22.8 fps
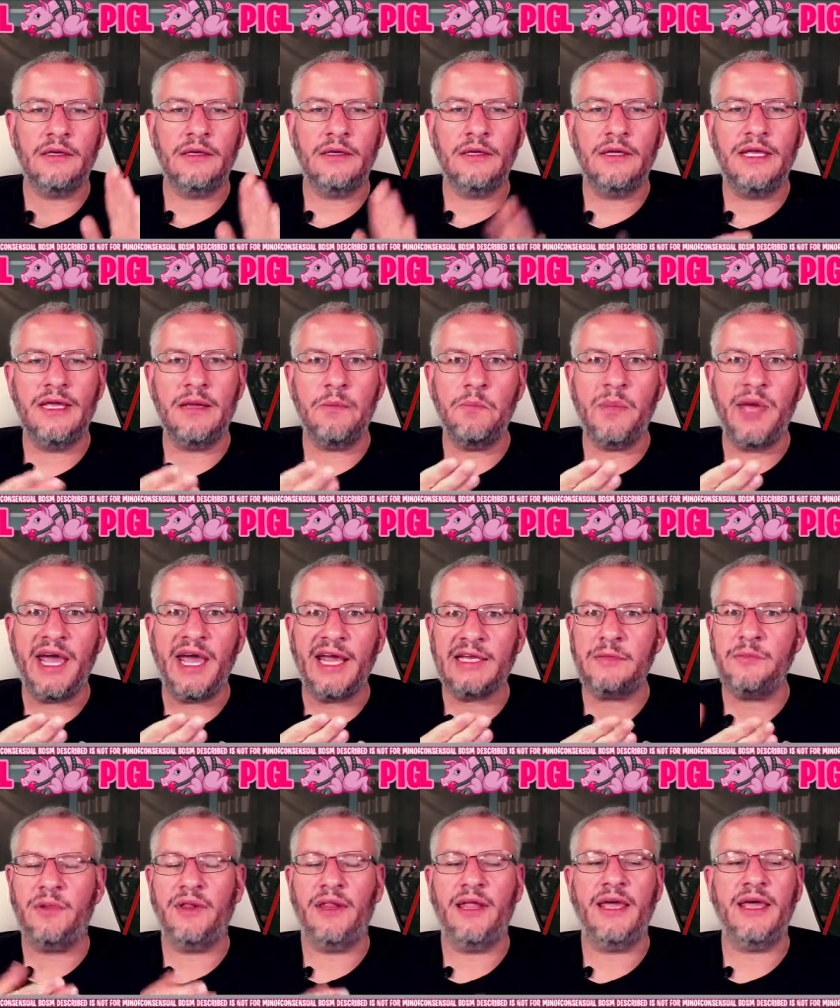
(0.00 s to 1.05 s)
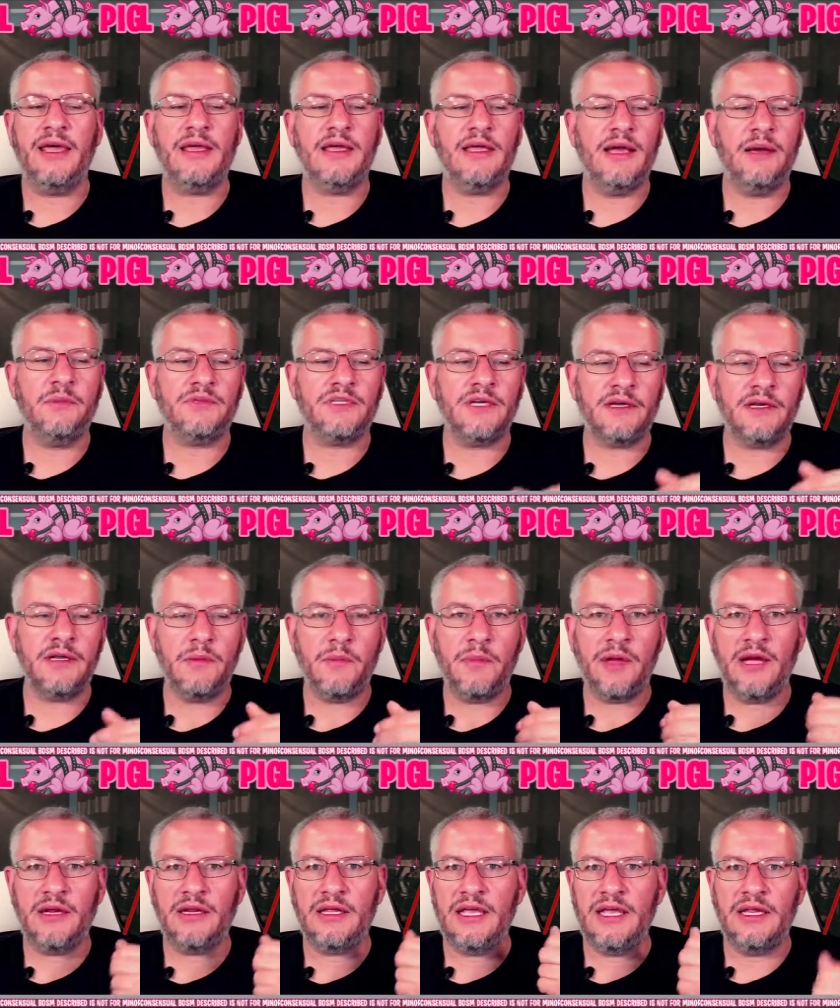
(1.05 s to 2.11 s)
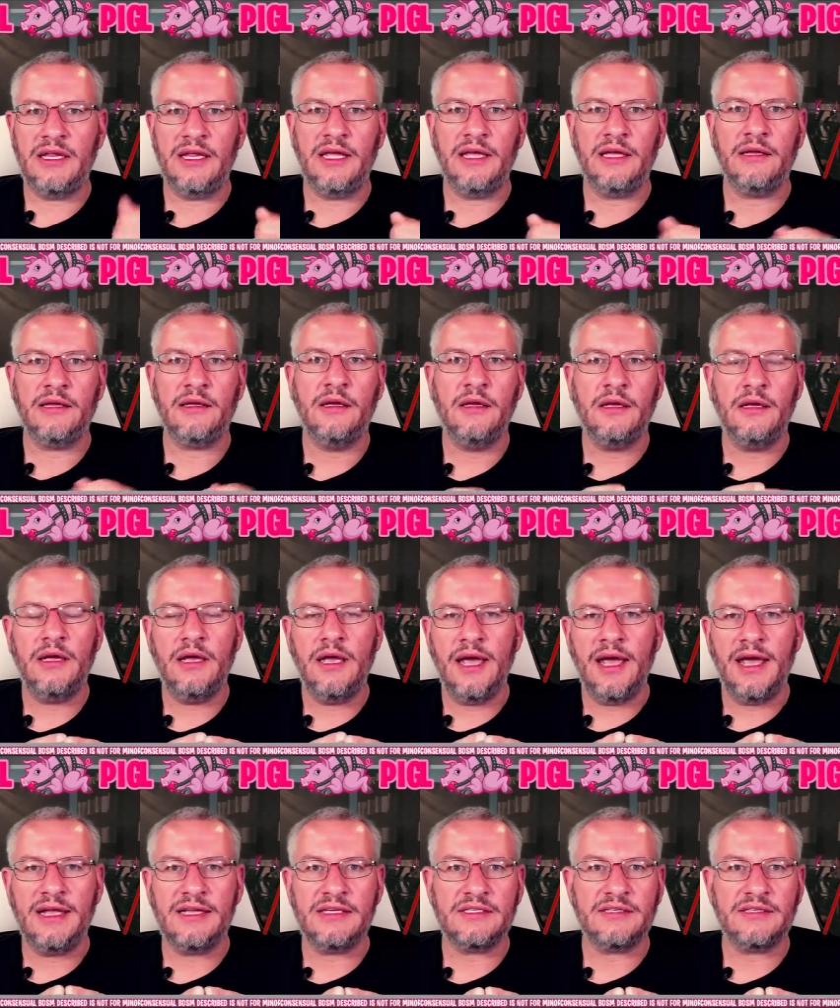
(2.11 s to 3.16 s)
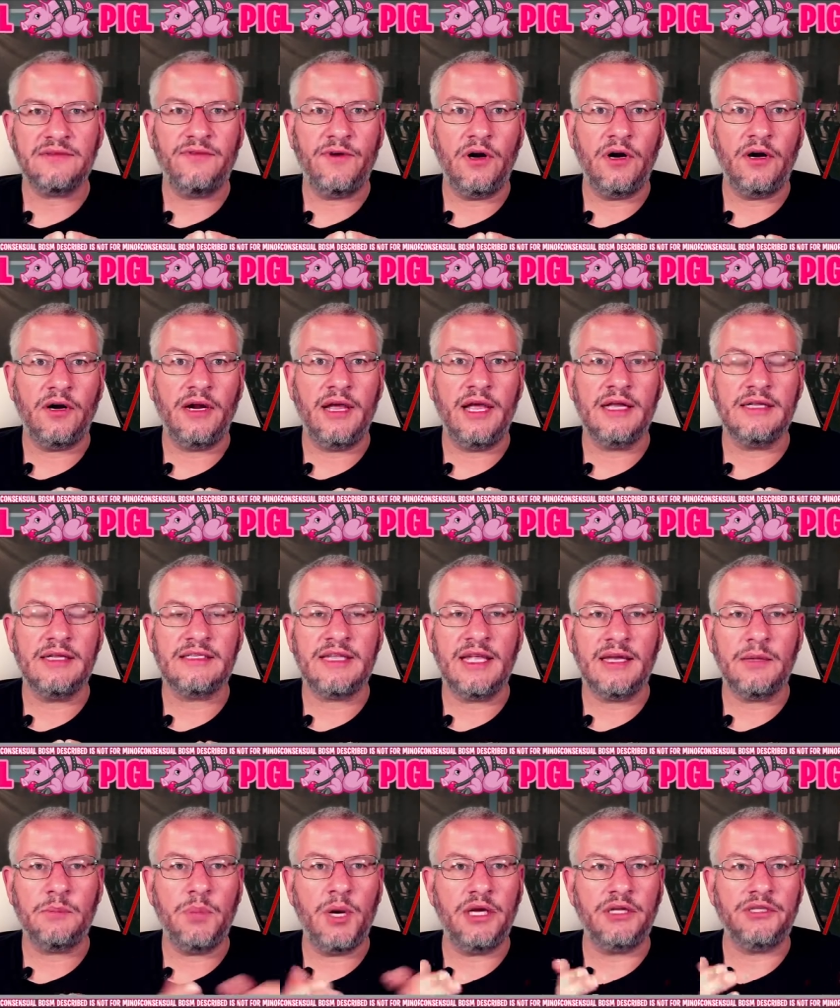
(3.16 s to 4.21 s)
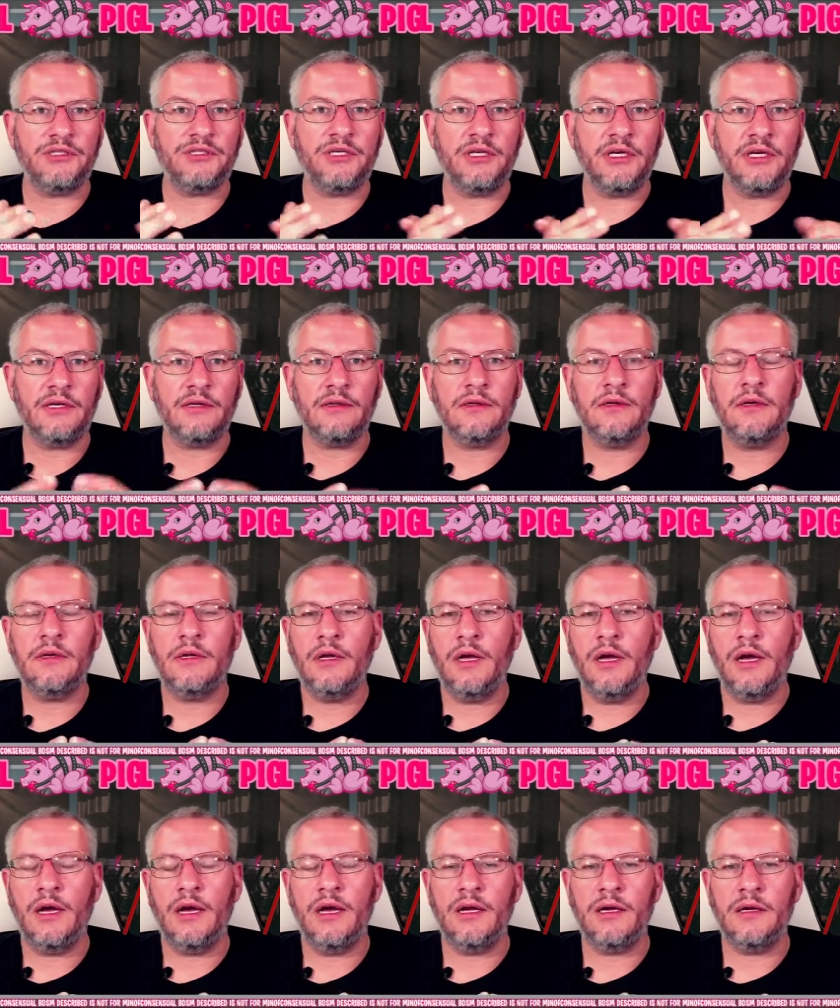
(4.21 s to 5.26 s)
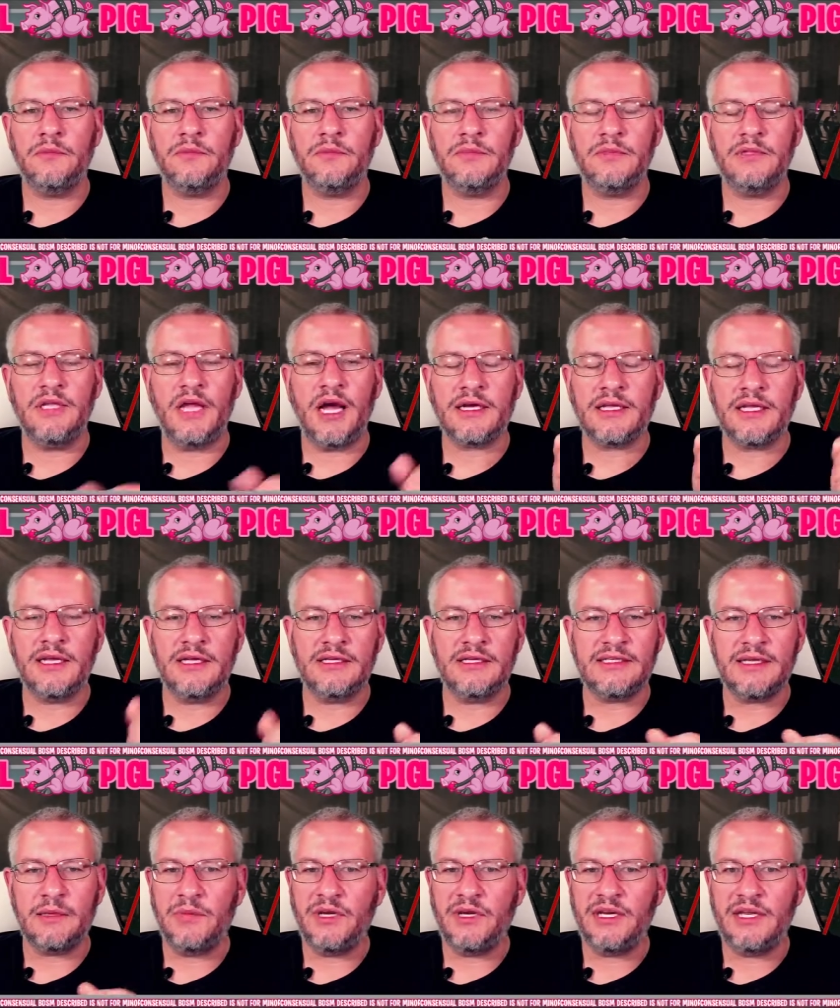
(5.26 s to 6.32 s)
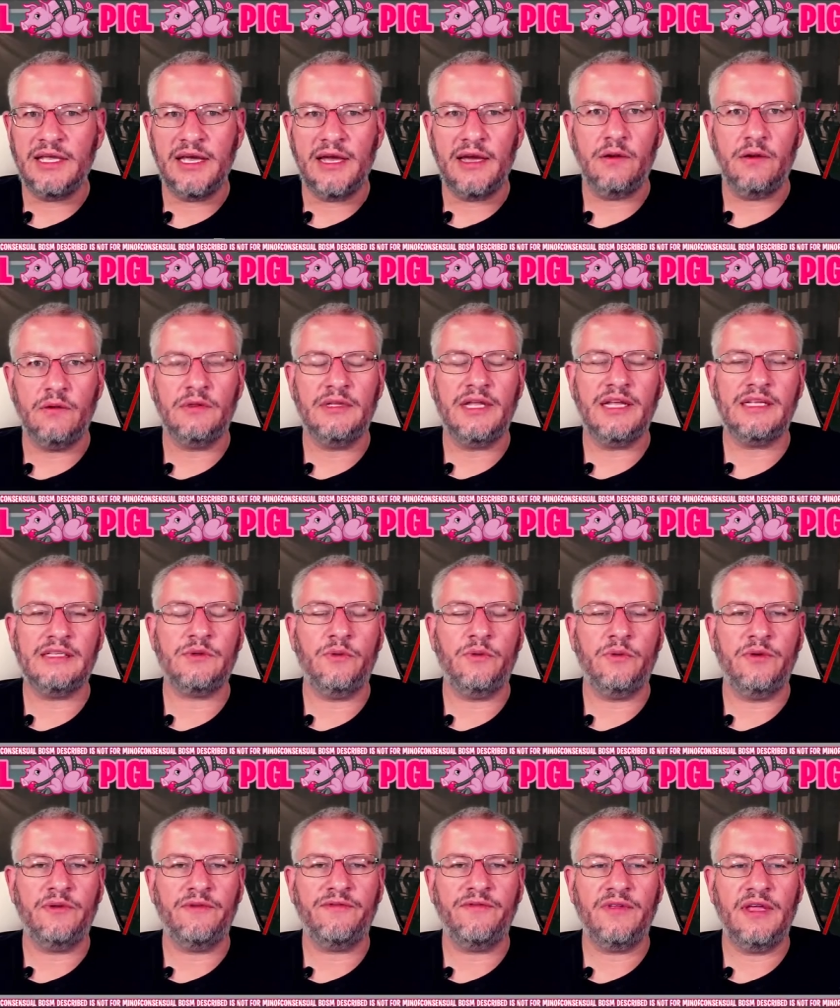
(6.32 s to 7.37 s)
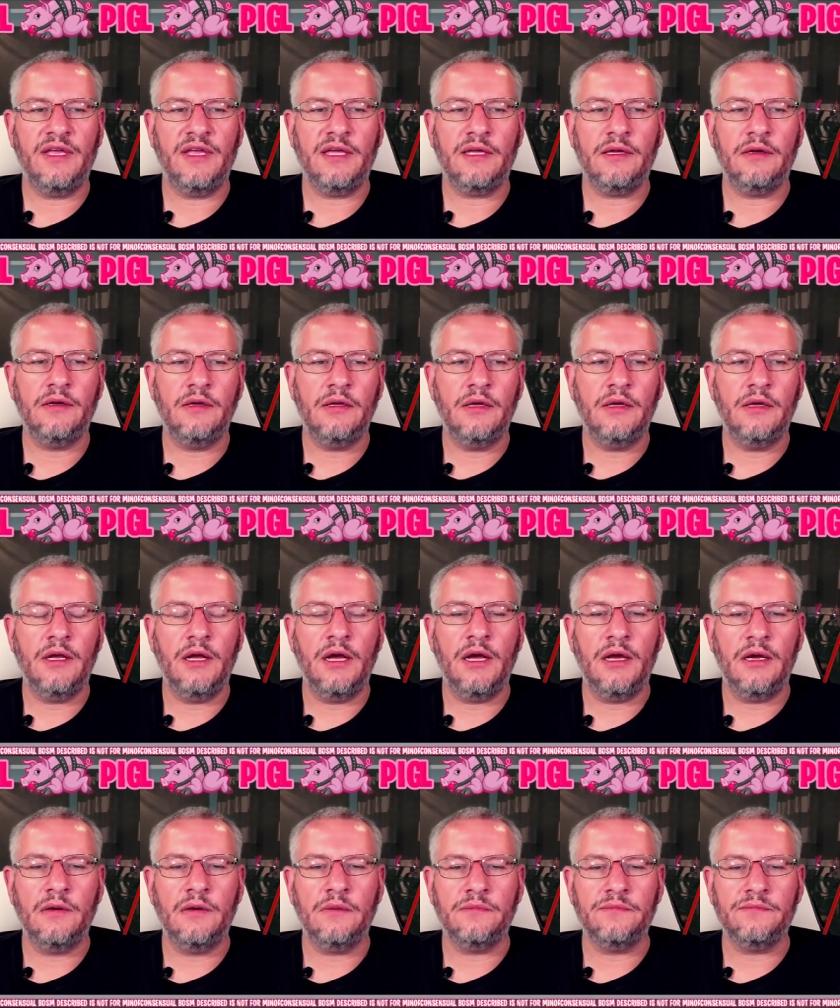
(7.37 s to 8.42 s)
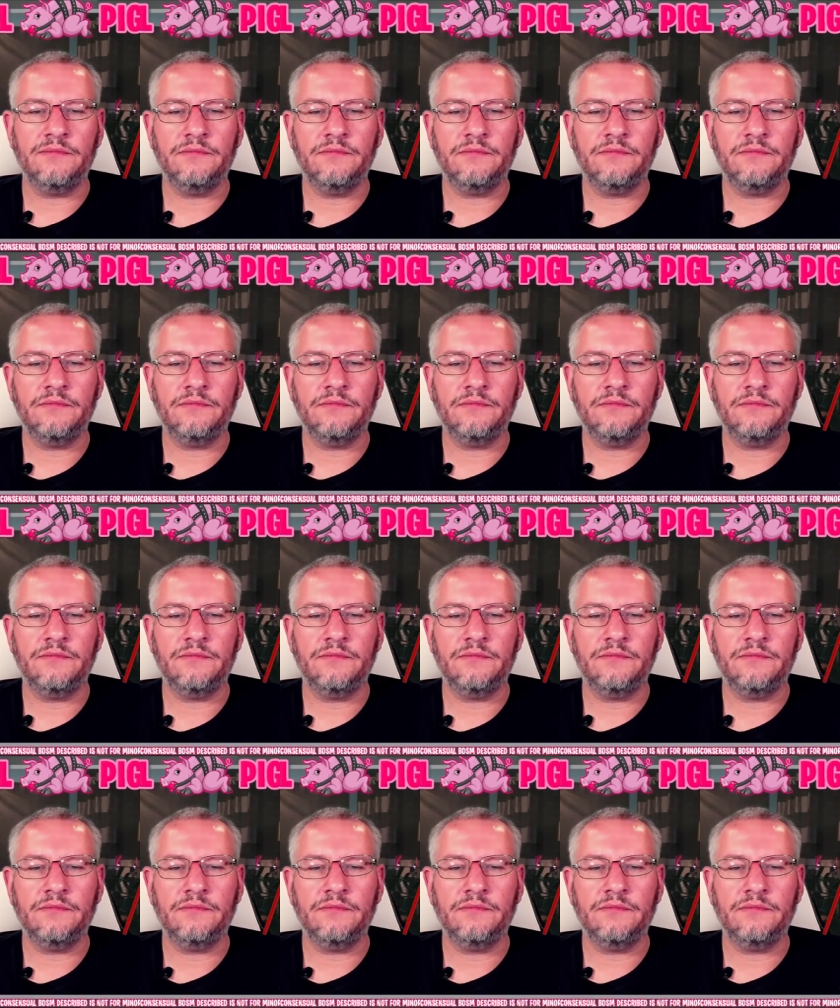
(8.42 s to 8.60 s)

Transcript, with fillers: impact play. I'm talking about hitting as far as like punching um, knocking somebody out, that sort of thing. Um,